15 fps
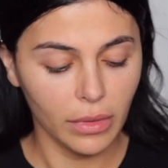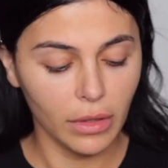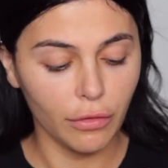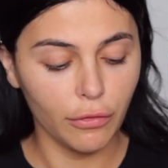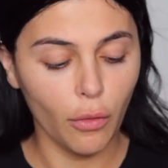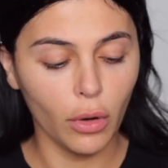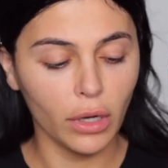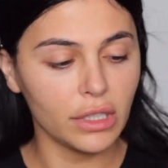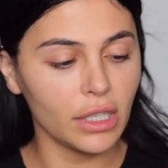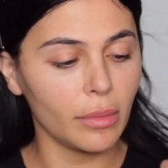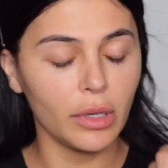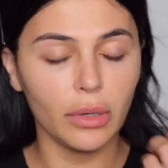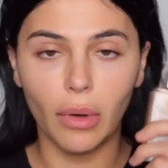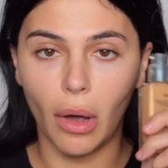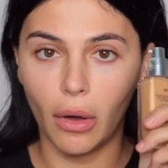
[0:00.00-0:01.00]
The
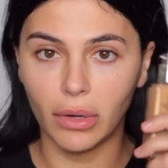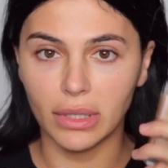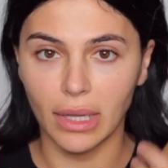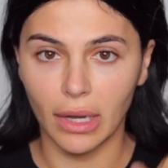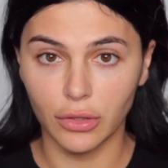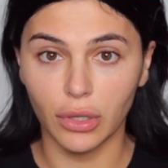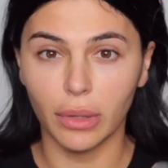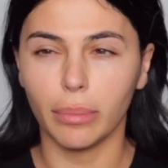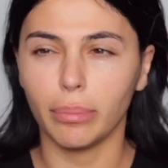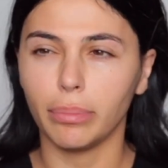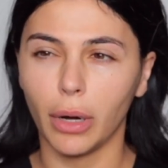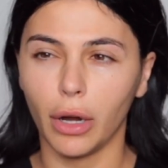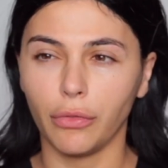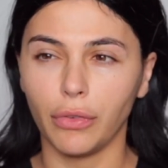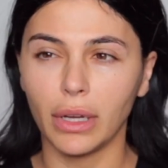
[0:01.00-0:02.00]
4WO is actually
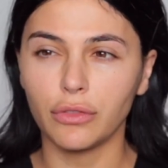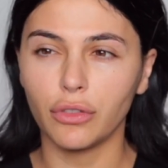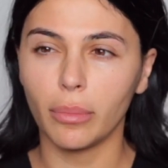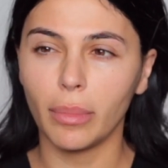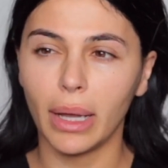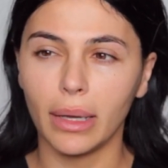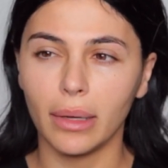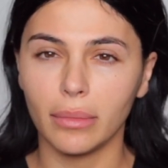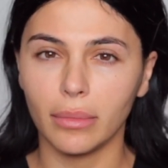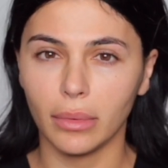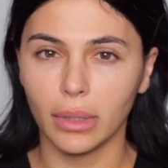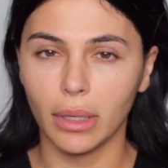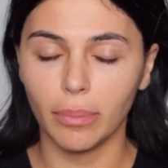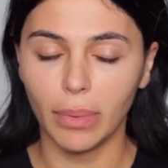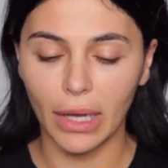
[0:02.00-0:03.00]
perfect for my
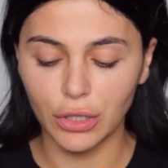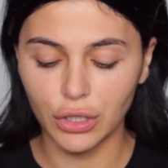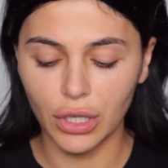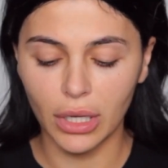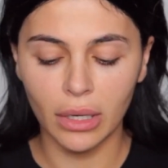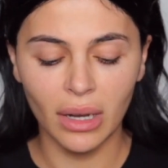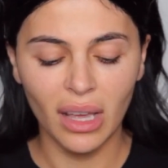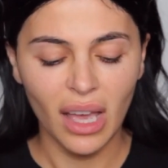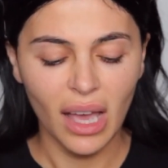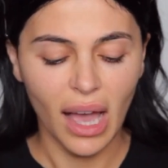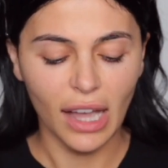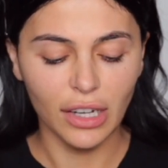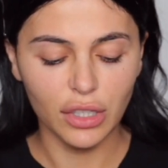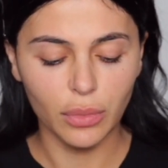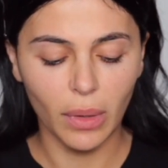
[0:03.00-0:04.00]
complexion.
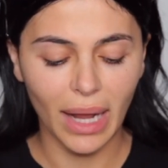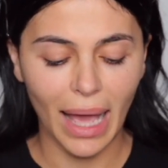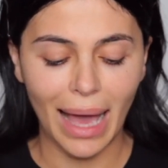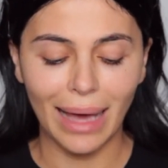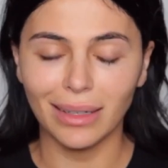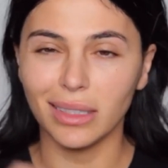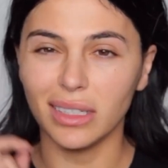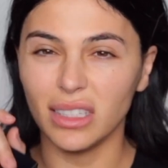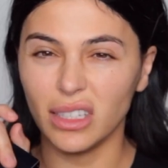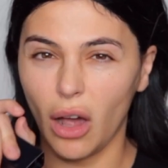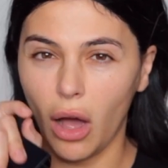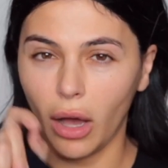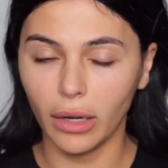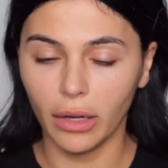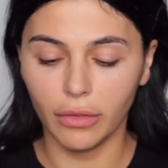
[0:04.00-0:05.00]
I just want to add a
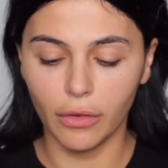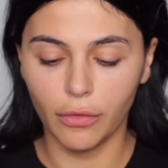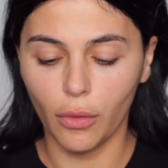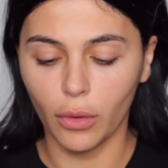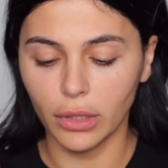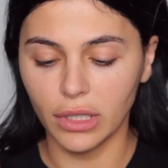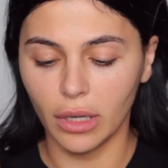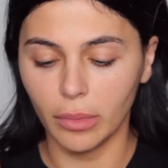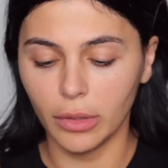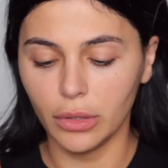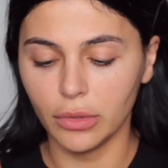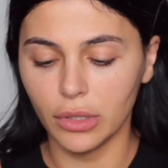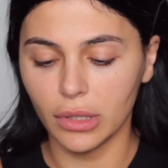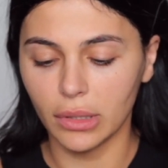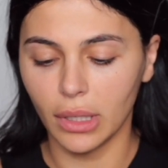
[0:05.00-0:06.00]
dot of the
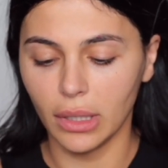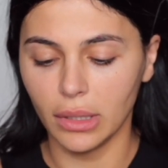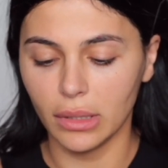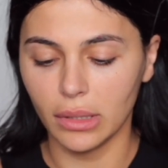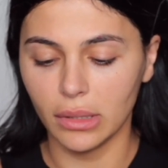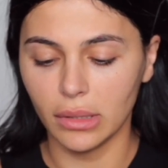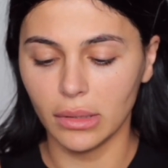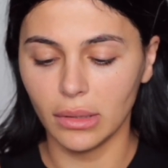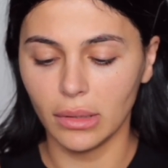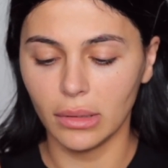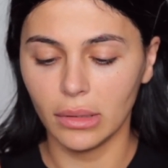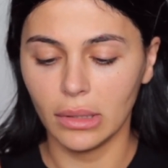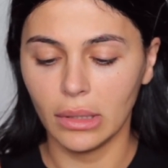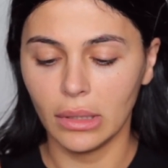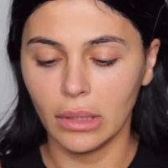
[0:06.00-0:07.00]
4W just because
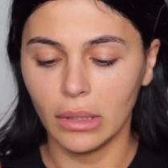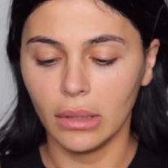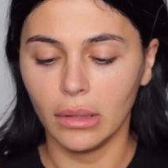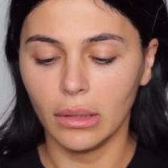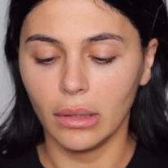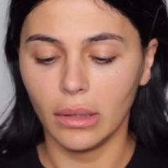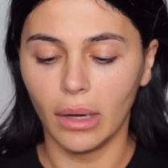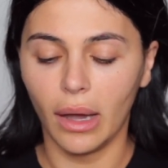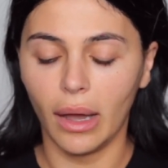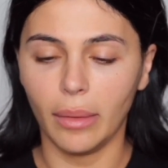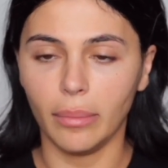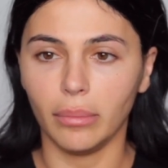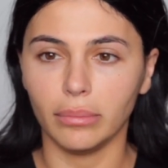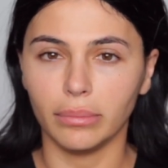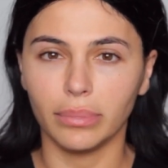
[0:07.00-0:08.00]

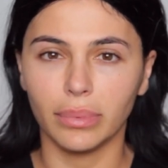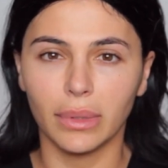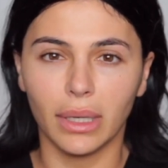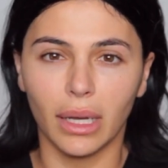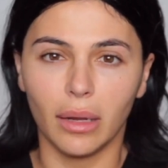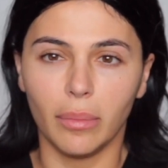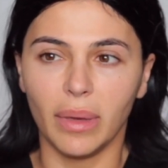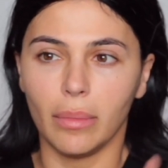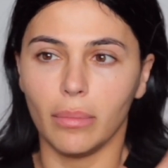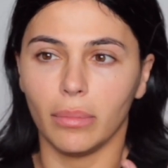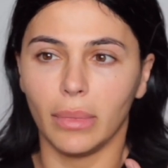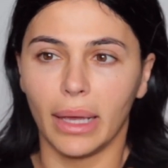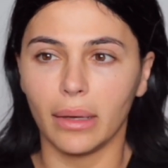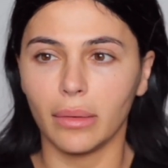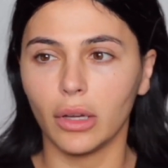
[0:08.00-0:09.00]
I'm going to be
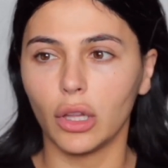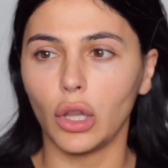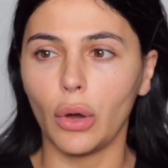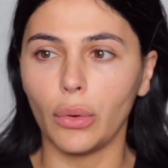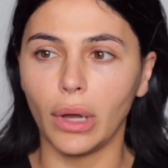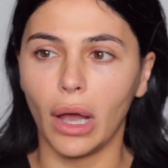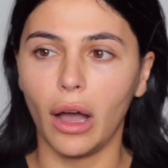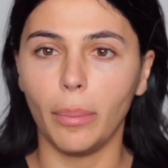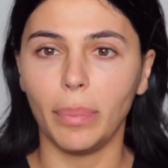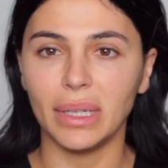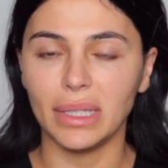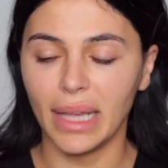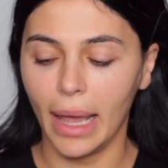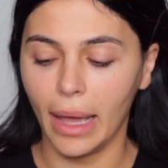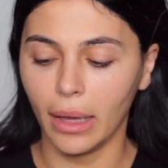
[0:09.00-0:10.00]
like glowed up
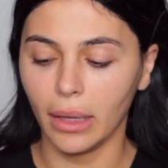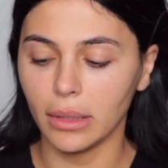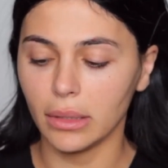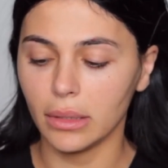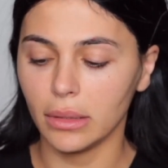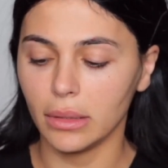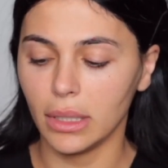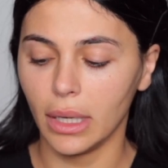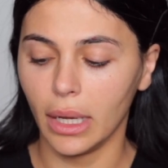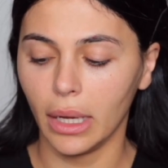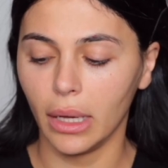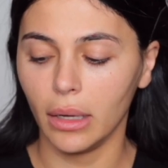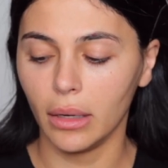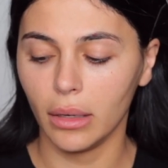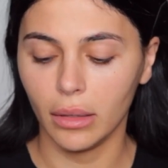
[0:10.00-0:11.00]
and tan
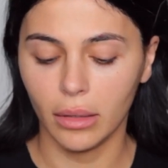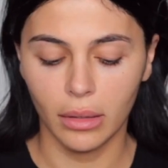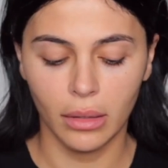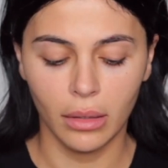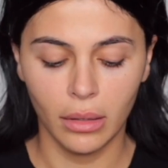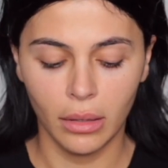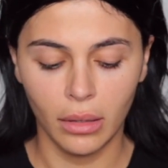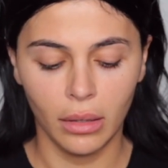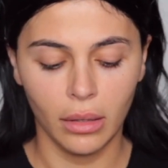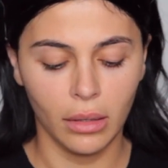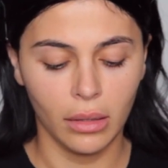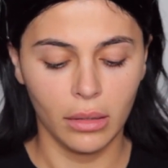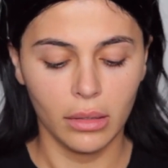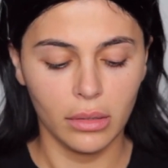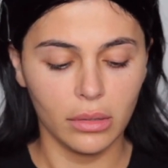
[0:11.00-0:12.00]
tonight.
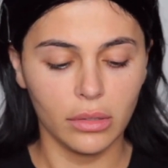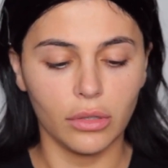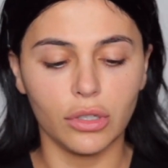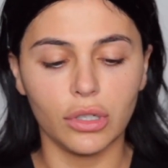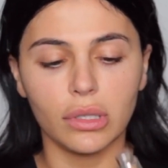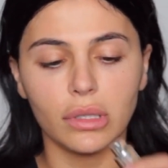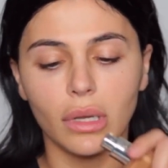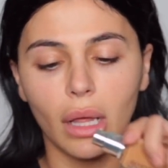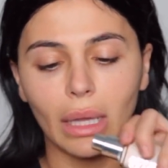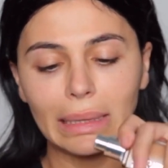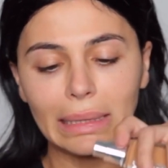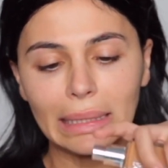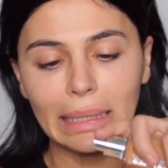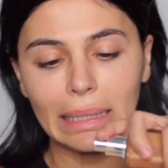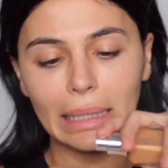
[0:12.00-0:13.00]
So just a
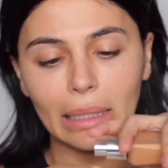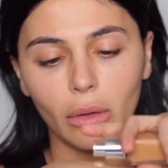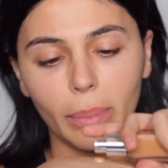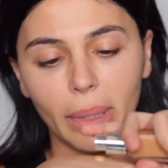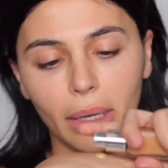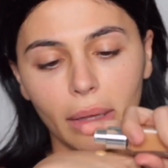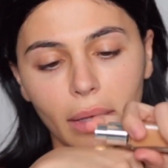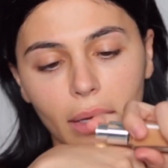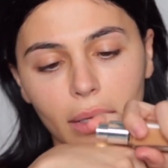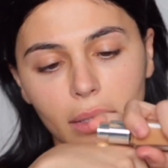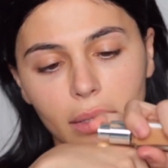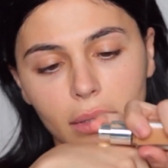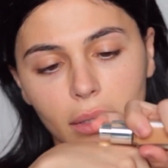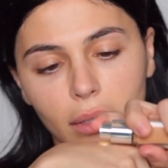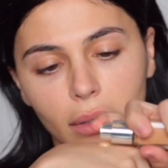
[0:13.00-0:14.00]
little bit of
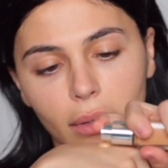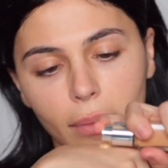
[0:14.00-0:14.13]
this